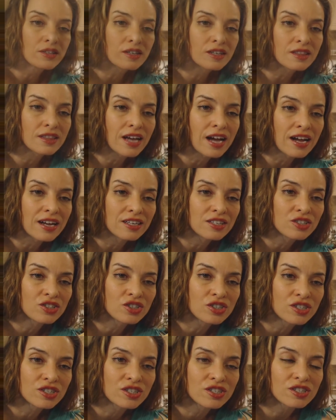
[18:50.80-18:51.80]
Look at that,
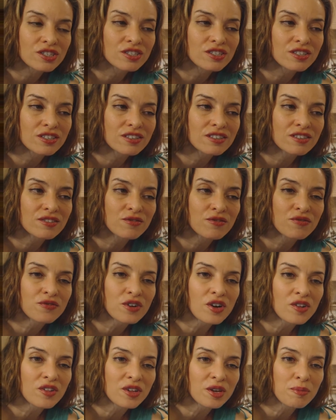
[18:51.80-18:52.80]
just
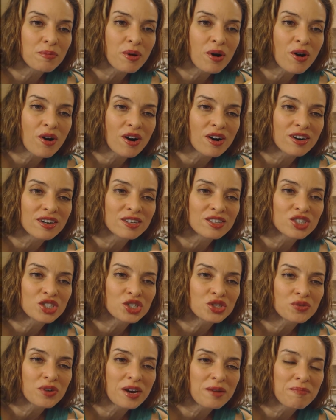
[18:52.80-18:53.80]
falling apart,
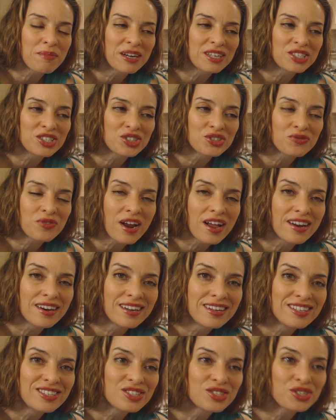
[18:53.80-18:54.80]
shred by
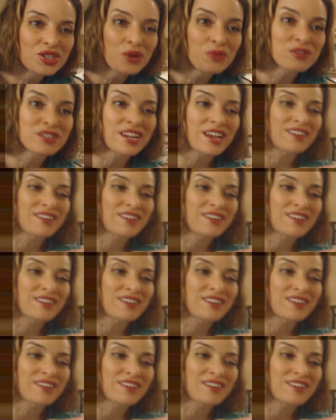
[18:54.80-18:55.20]
shred, so